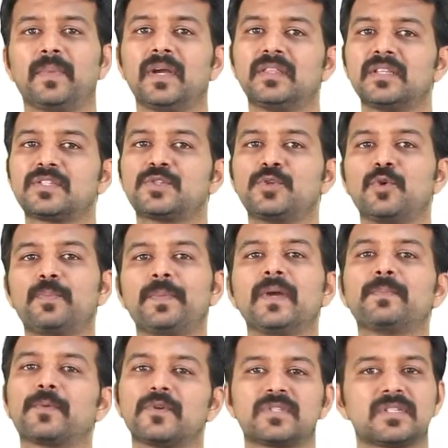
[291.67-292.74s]
by this doping
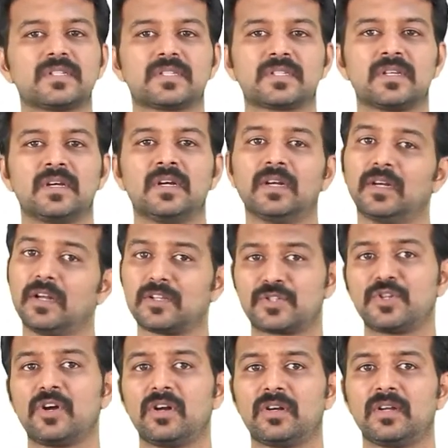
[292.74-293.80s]
process does
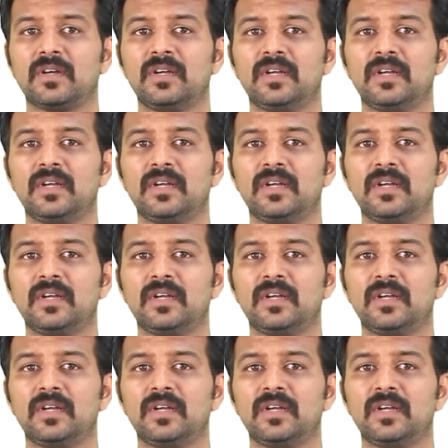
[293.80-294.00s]
not